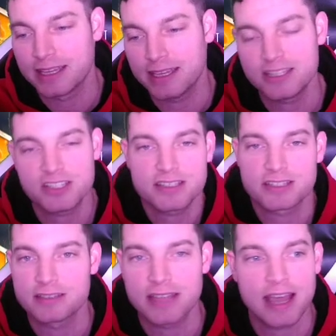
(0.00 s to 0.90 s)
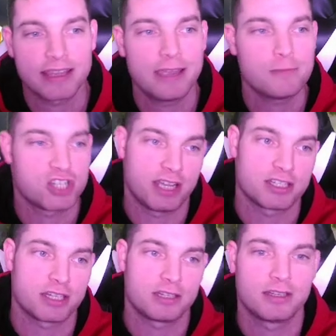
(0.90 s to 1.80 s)
it's just not game
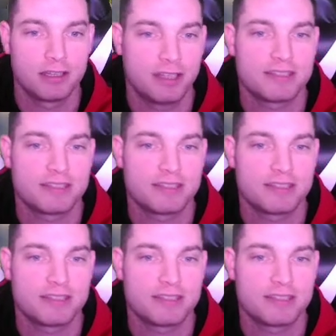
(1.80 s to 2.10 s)
changing. It's